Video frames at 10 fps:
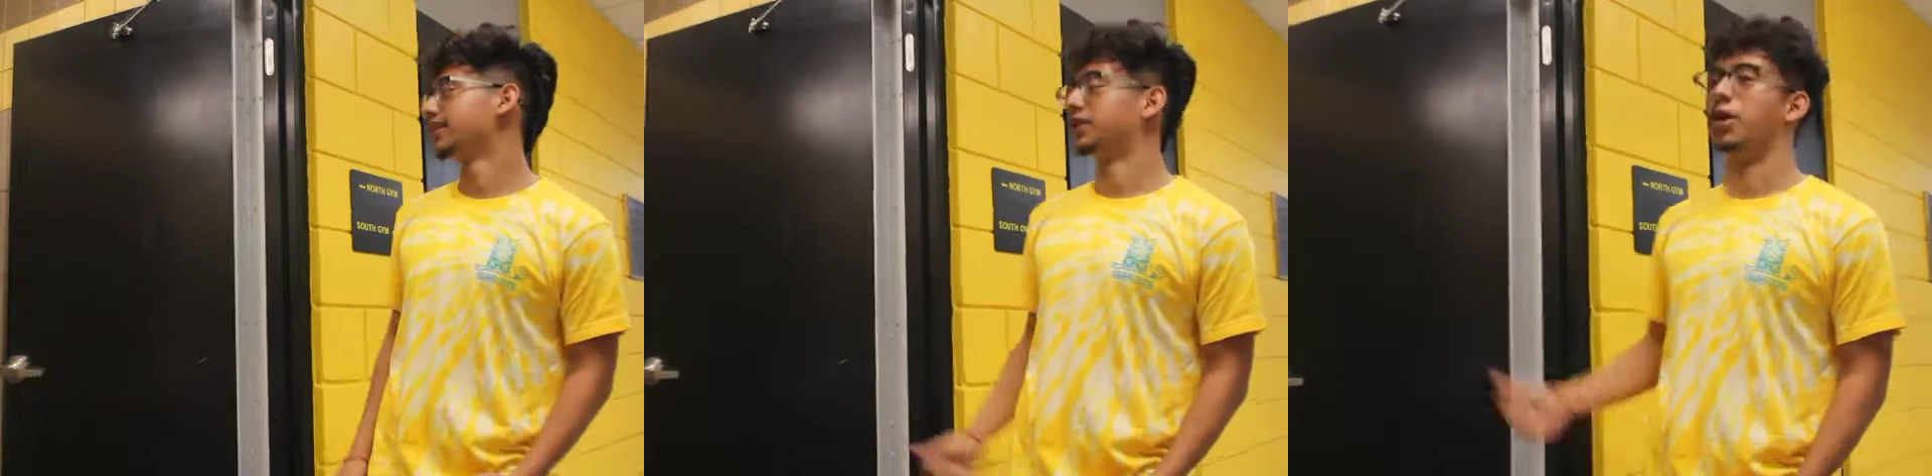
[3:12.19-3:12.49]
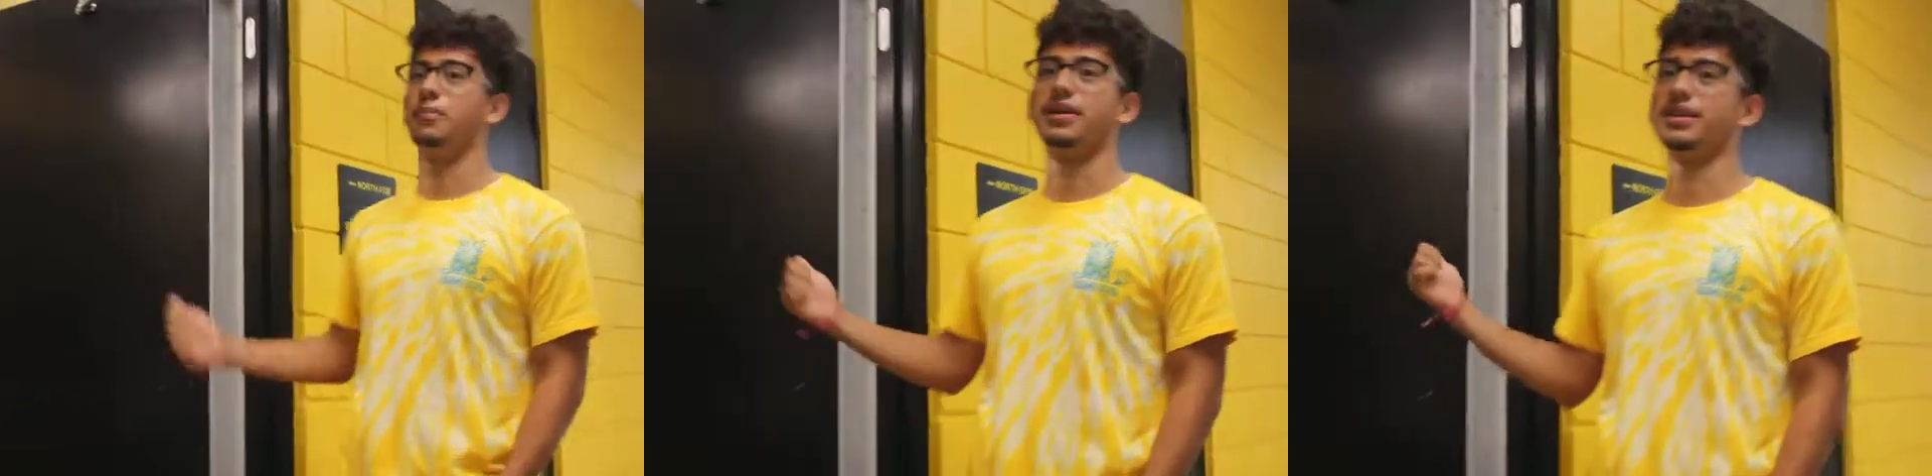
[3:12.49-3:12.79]

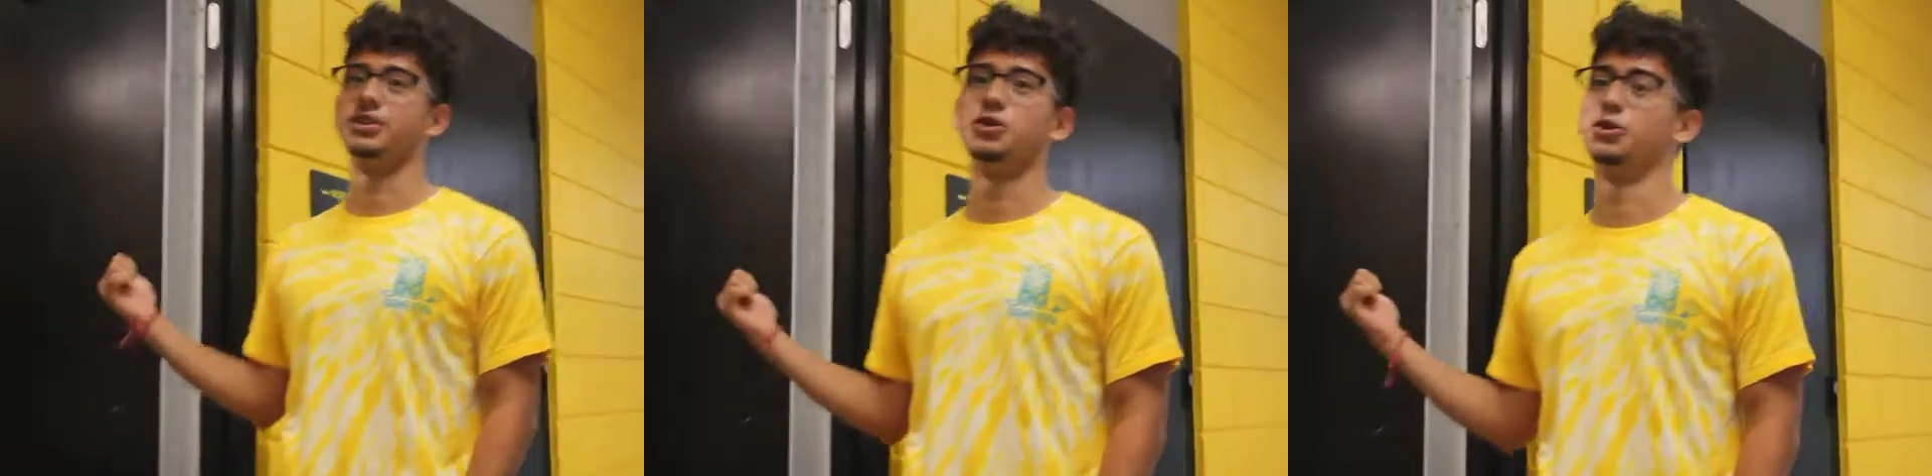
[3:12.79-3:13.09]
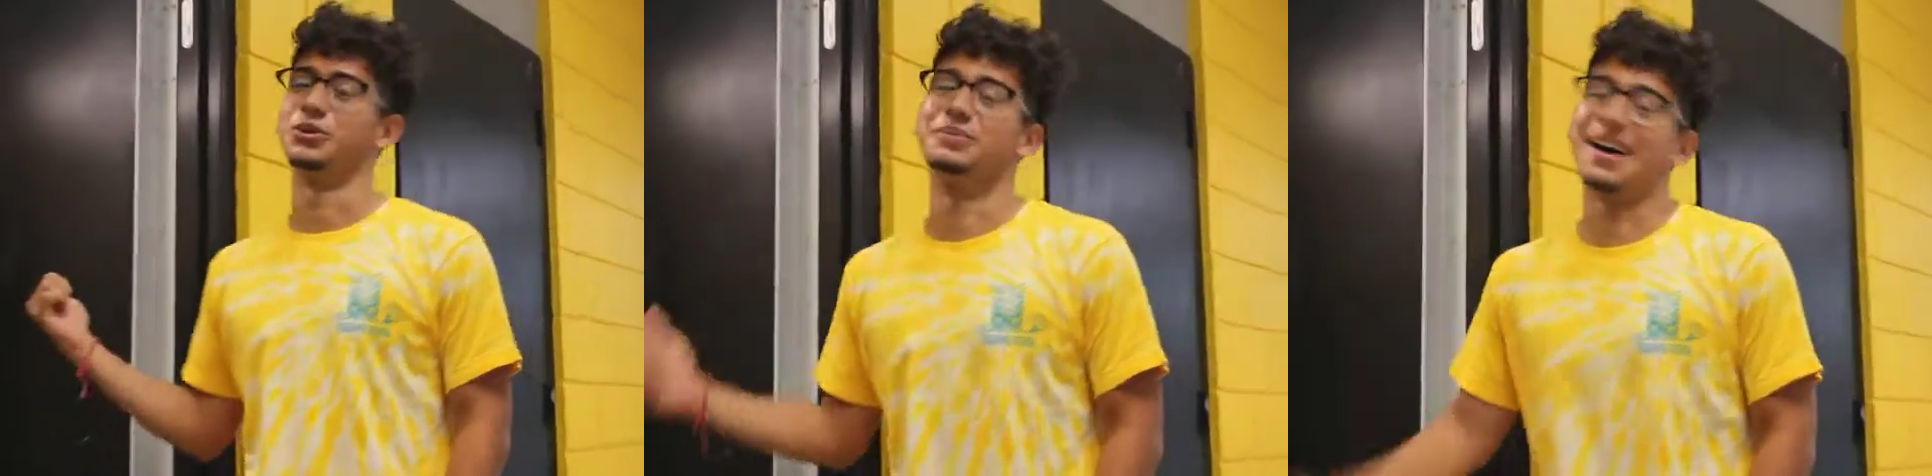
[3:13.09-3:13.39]
don't pee in the jewel
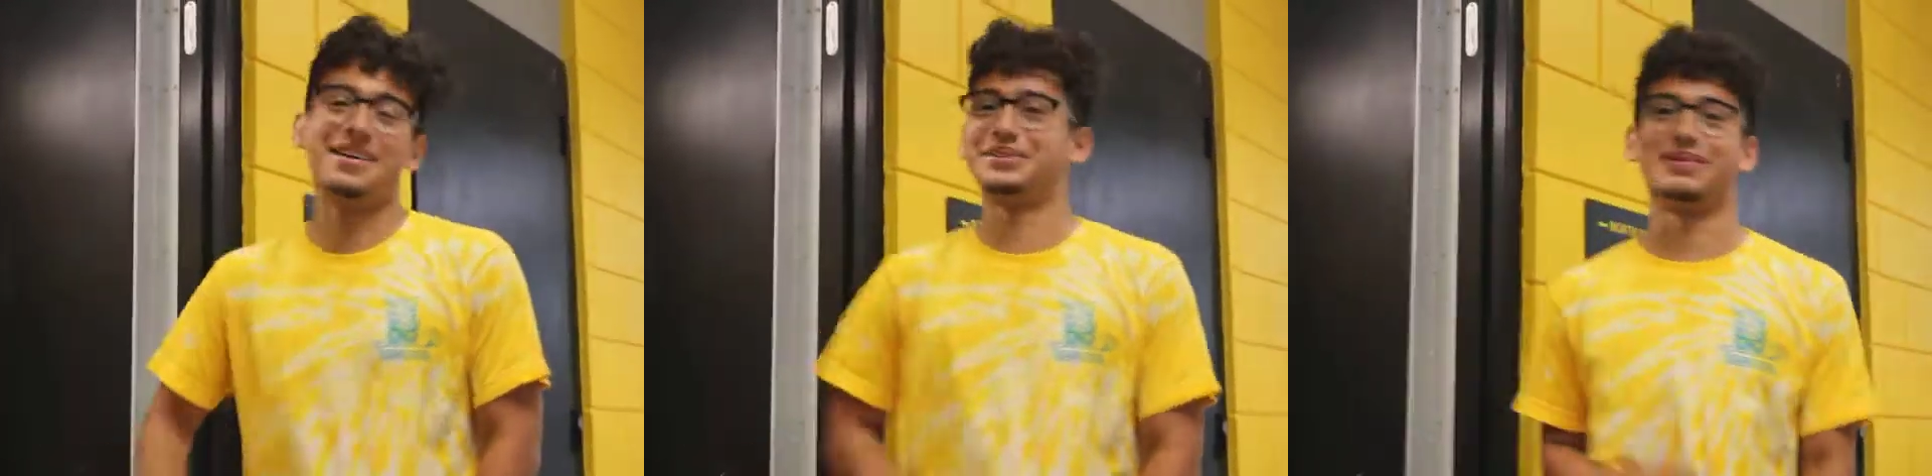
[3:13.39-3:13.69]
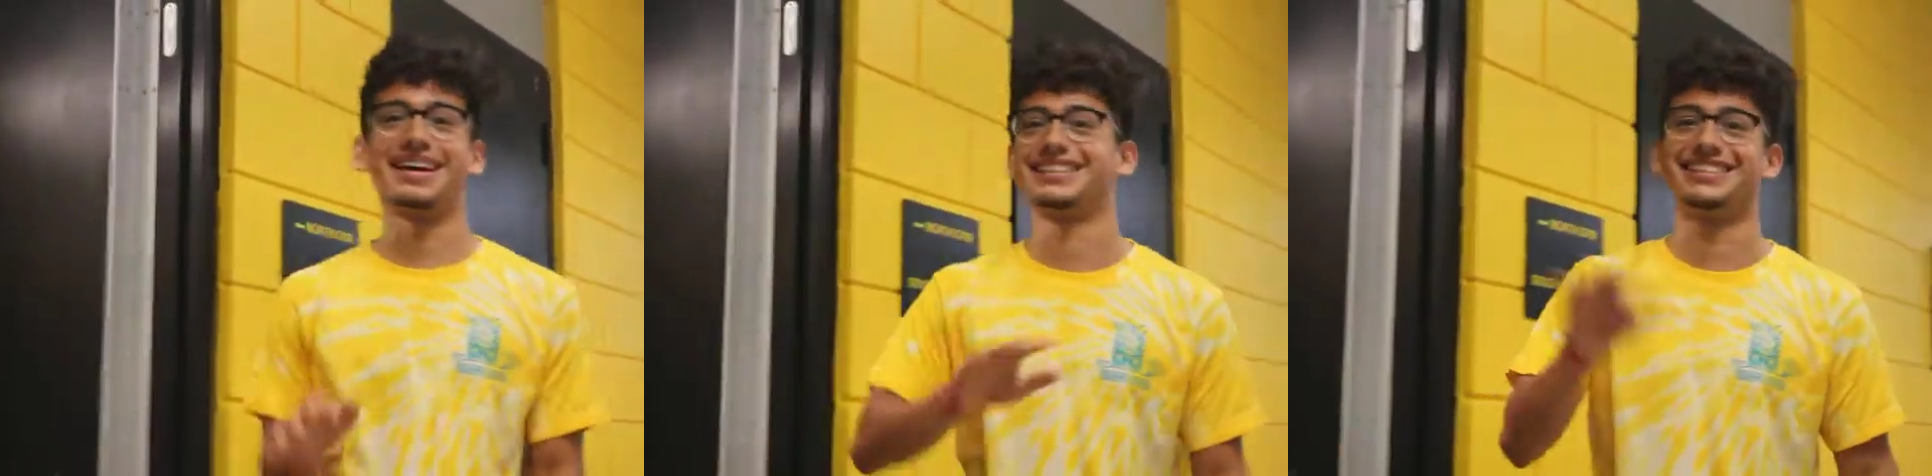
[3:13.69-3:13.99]
room. I'm just
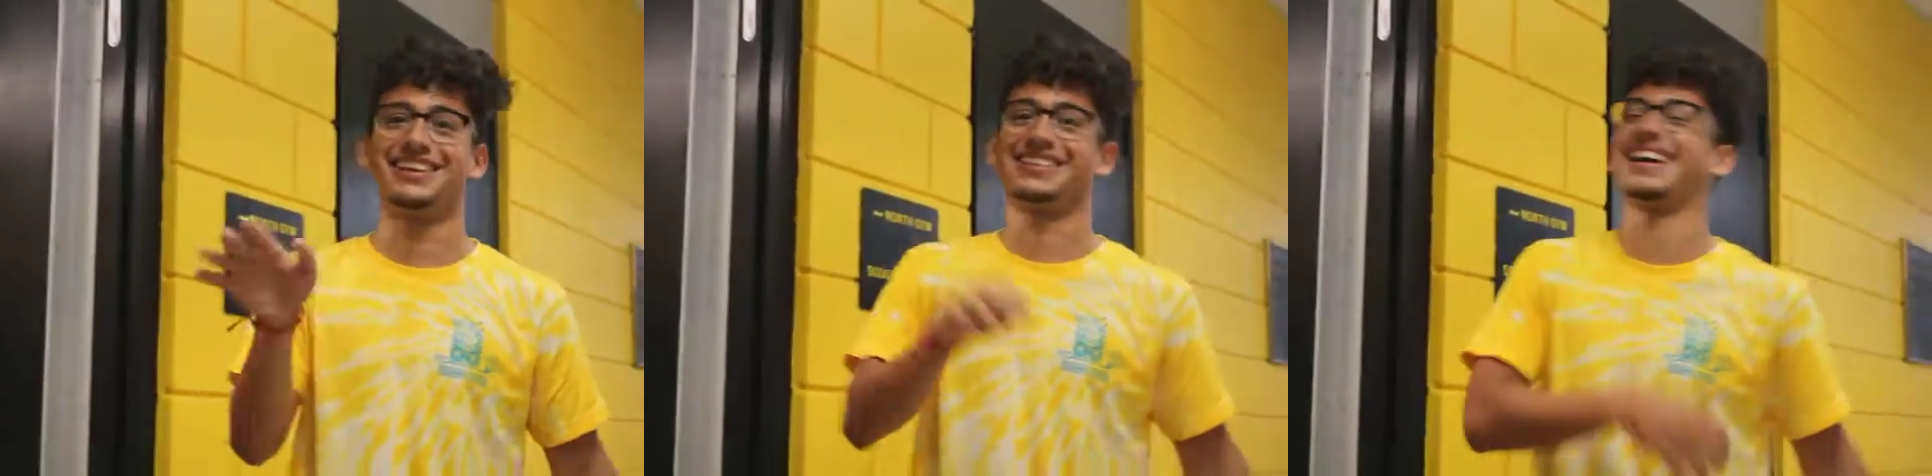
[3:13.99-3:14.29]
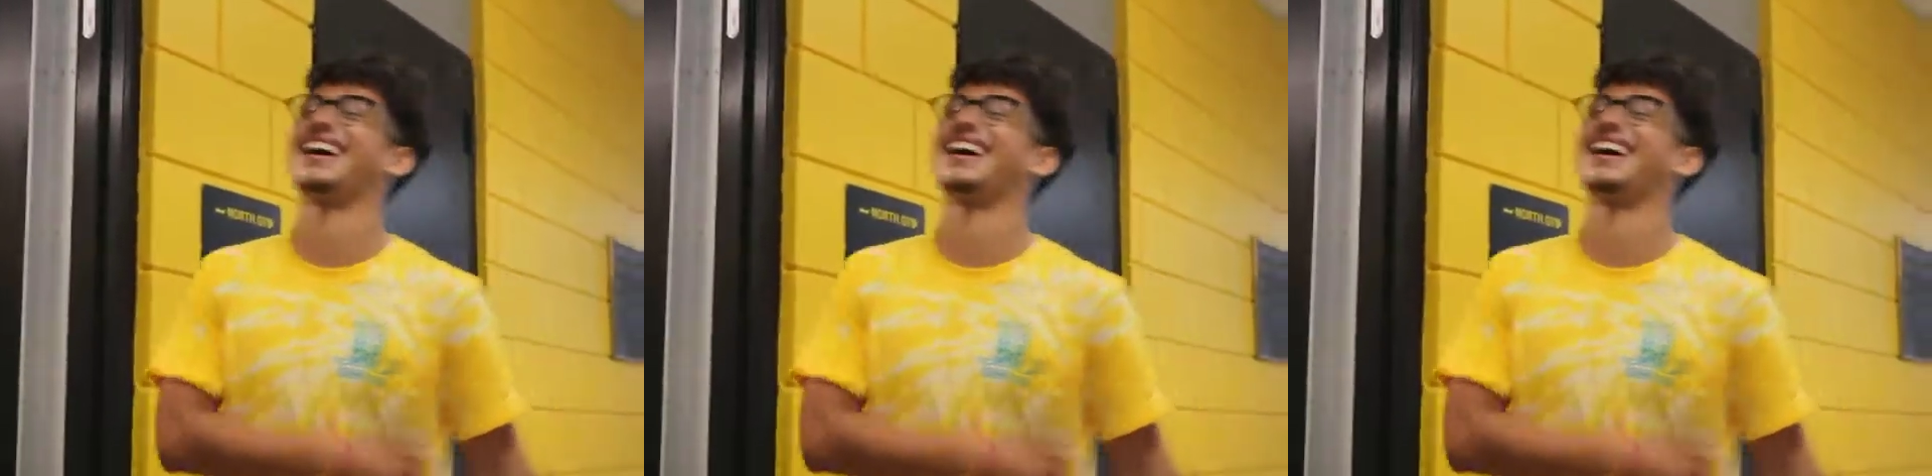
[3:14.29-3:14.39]
playing as a joke.